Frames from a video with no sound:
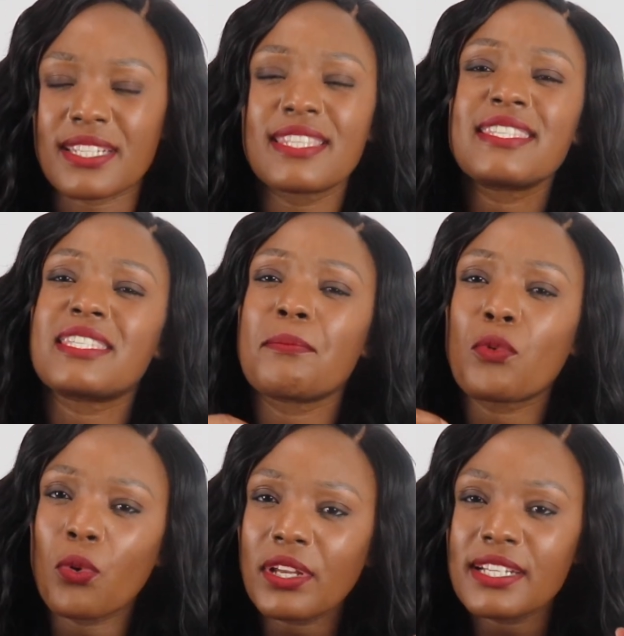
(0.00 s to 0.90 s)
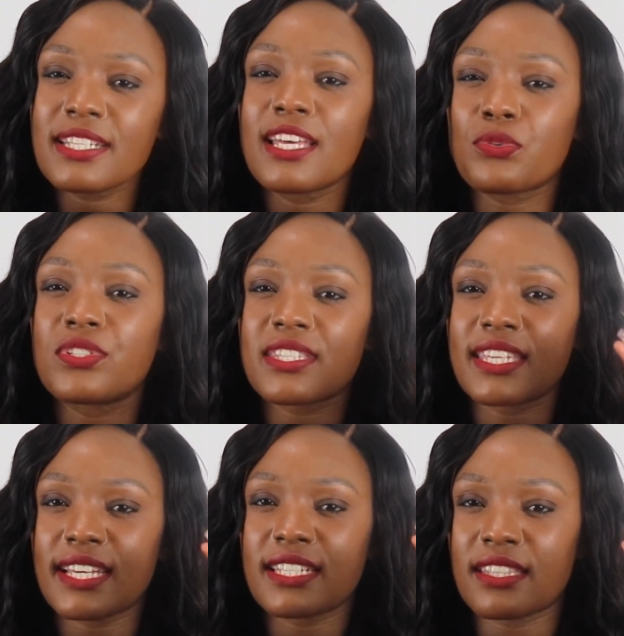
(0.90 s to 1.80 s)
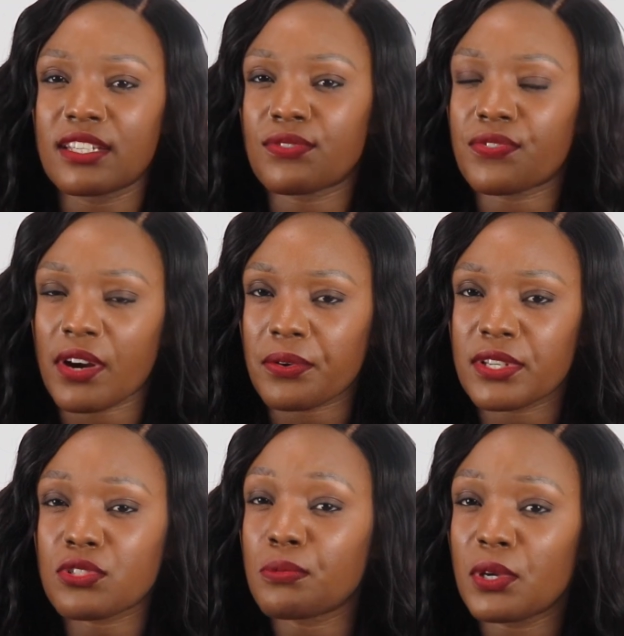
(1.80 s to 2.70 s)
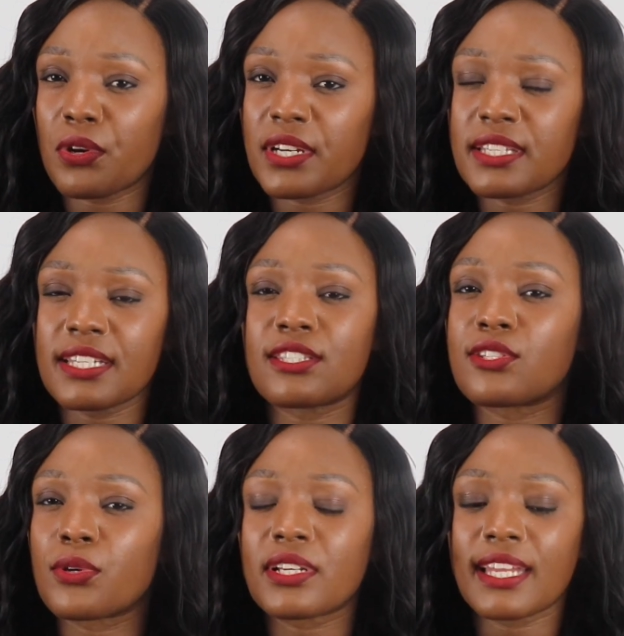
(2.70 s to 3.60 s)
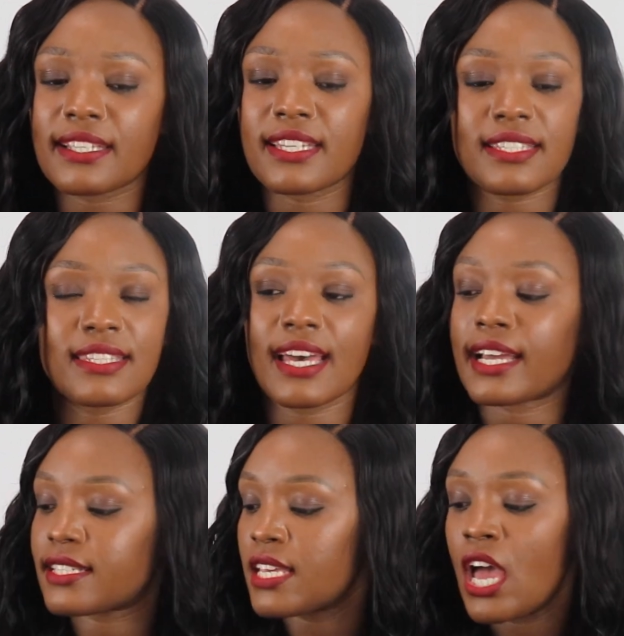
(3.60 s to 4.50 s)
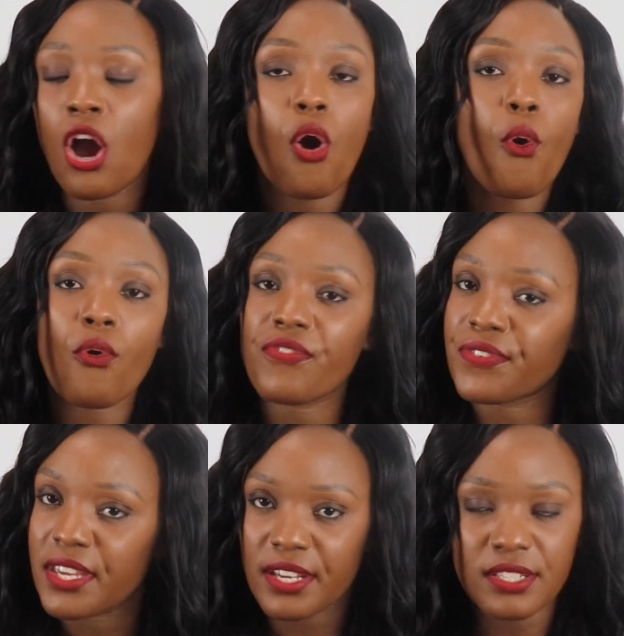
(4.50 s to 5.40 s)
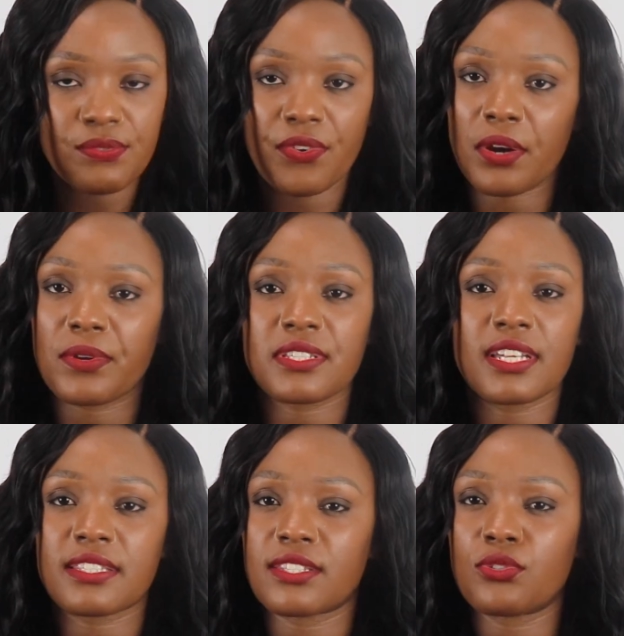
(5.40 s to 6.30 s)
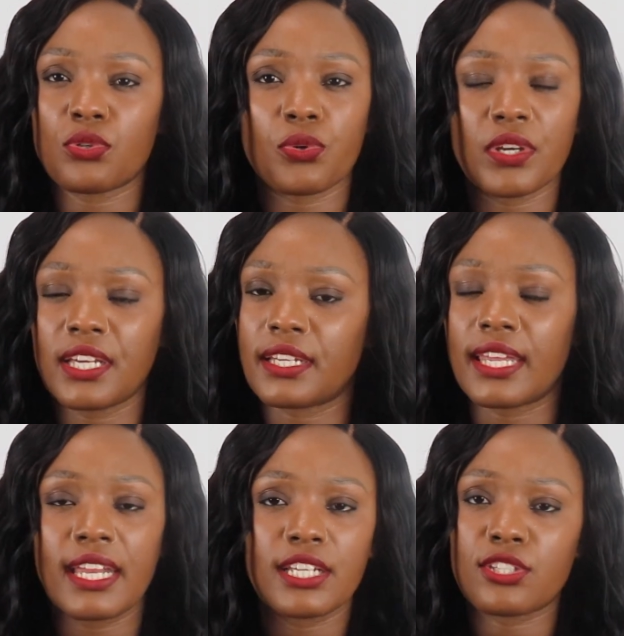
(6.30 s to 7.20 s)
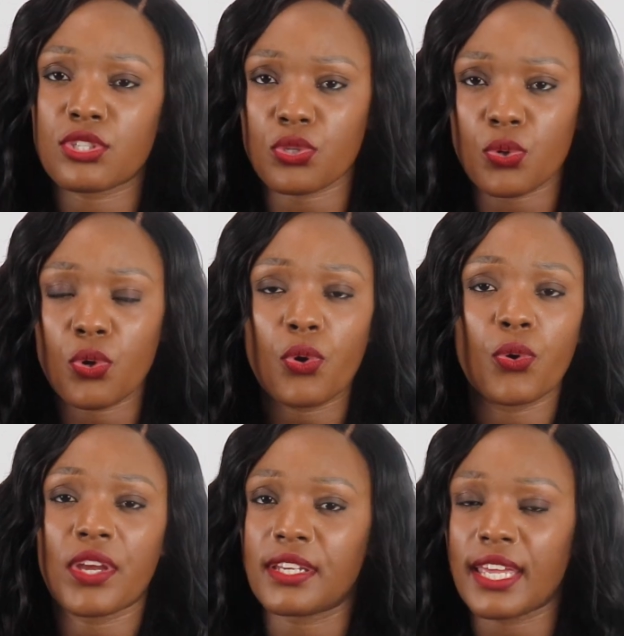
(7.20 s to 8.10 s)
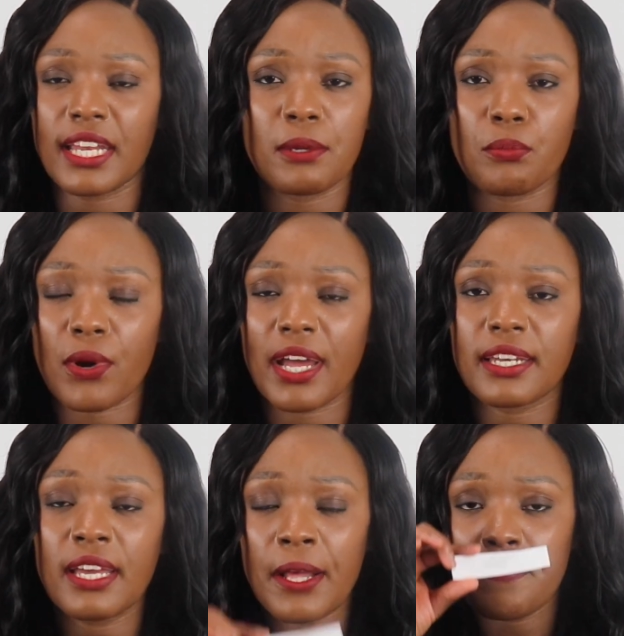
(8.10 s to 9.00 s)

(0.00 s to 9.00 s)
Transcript: There's some quality that you just get in this fragrance, to be honest. It's not like just that obvious fragrance that's, you know, in any store or in any brand.